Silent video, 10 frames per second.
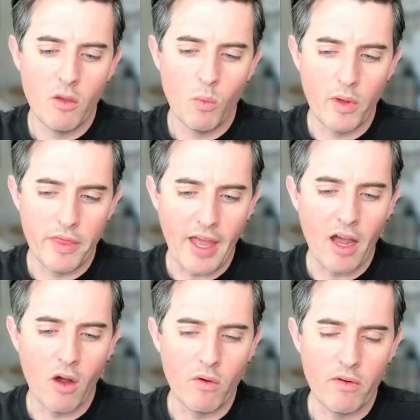
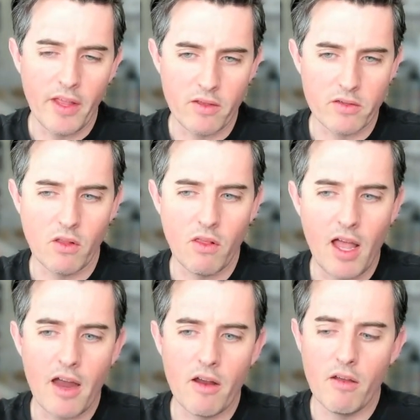without, like, there's a
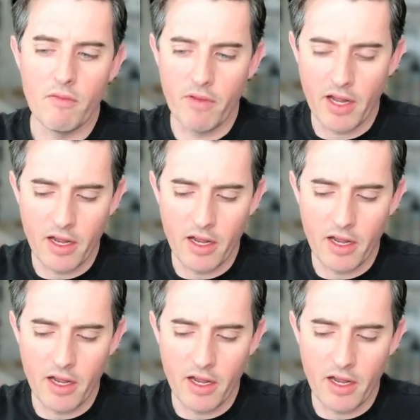lot of